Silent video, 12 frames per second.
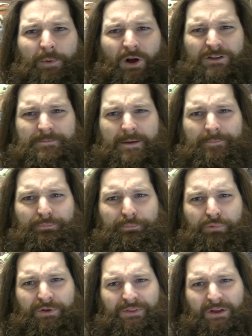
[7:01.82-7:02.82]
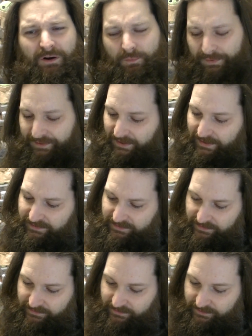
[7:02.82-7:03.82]
Box might print that on when they get to
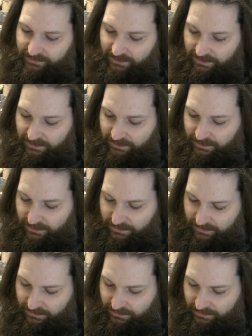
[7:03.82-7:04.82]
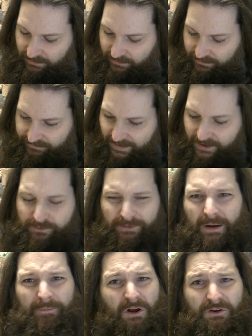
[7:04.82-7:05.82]
the factory.
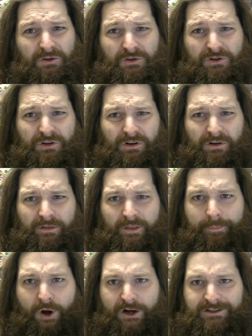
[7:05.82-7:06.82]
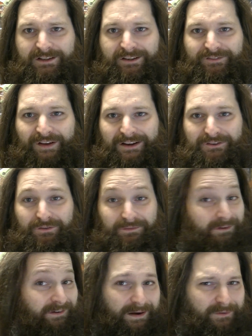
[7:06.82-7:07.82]
I'm not too sure. The boxing
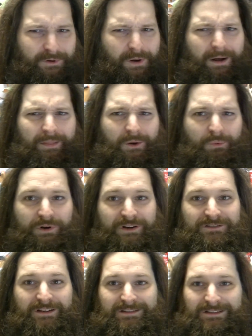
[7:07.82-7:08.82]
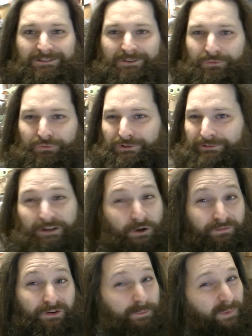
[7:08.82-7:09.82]
factory, I don't know how that works. I still don't really know
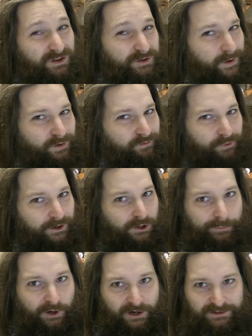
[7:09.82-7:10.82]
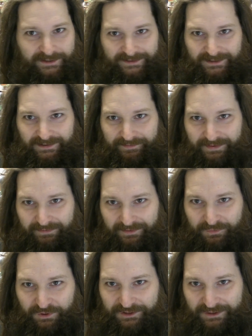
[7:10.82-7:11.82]
very much about Fuego Box. I still haven't
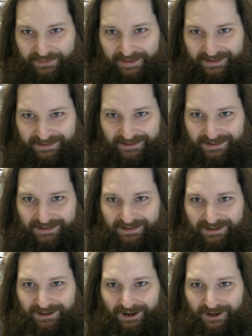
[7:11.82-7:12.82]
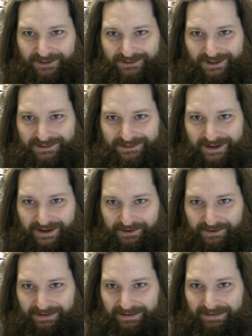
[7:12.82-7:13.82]
even worked on that hot sauce
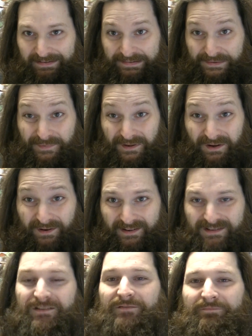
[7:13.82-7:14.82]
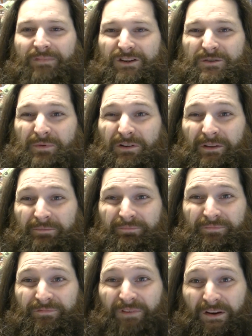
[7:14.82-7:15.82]
diary, to be honest. I should probably
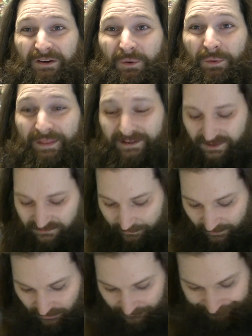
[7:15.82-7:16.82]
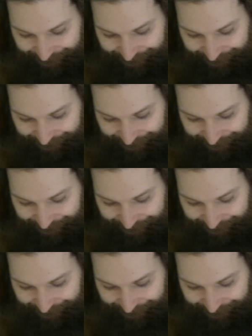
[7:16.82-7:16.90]
find out what that's all about.